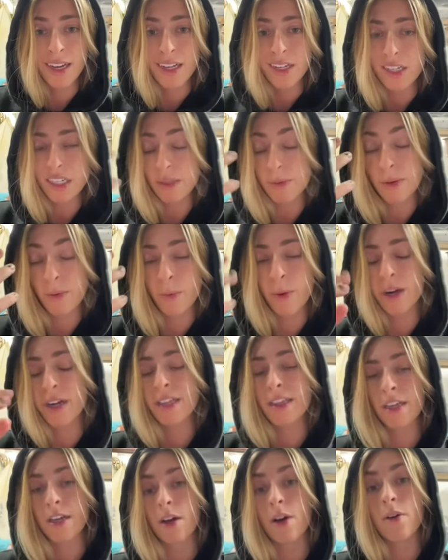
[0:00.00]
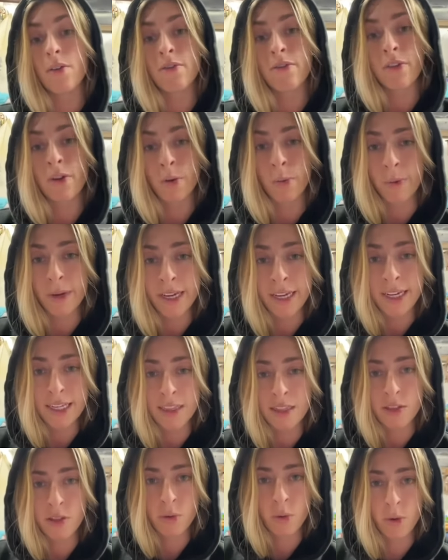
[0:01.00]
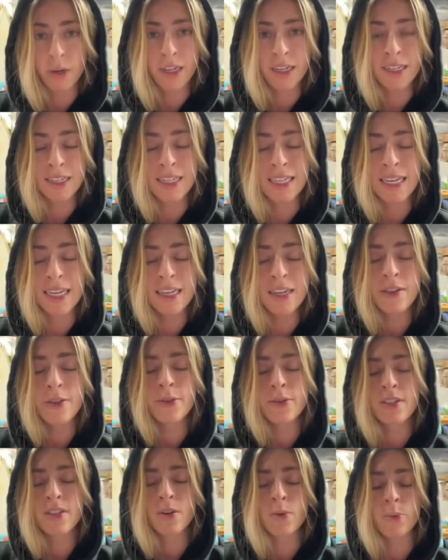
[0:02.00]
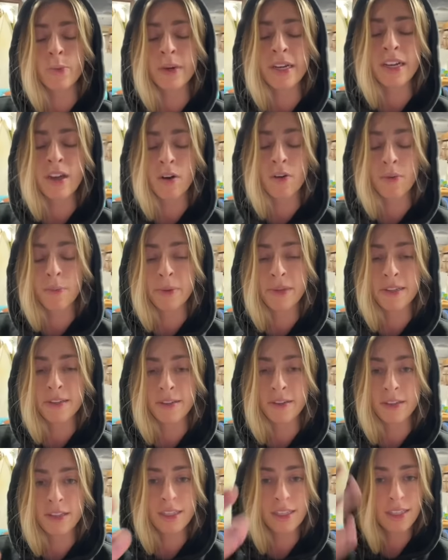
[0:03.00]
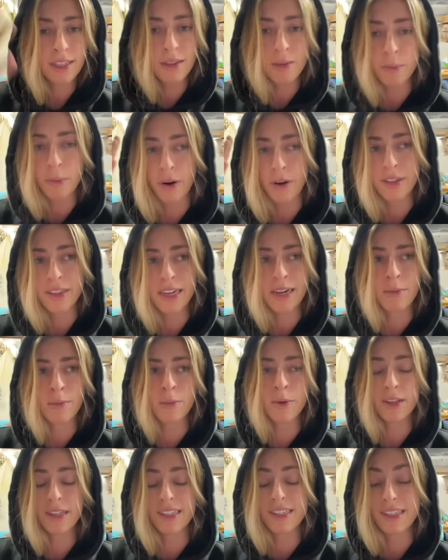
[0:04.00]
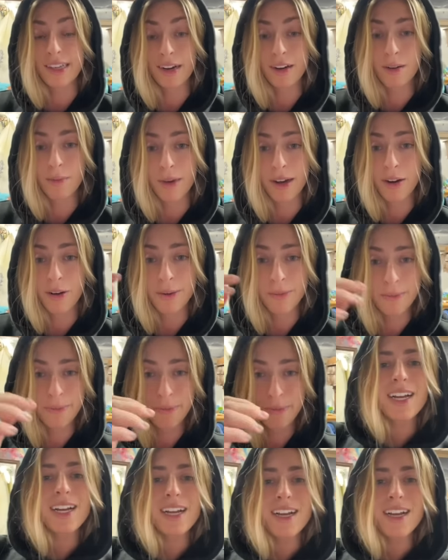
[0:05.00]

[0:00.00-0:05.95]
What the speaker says: She's been wearing the cone for a week, and the sore continues to reopen, so this is the part that I'm really scared about.